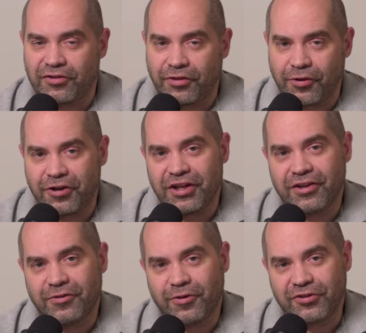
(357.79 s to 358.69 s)

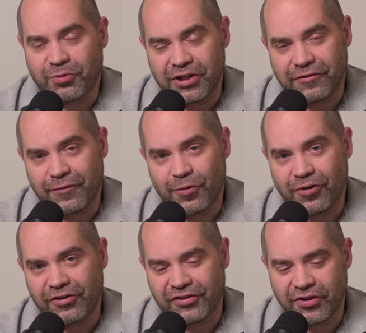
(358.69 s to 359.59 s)
thirty or
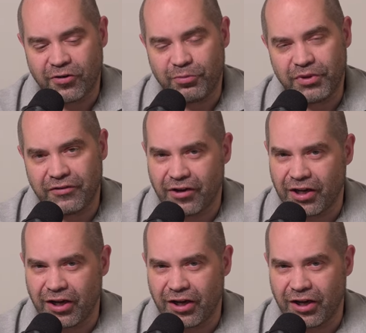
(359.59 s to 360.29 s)
twenty-four, so be very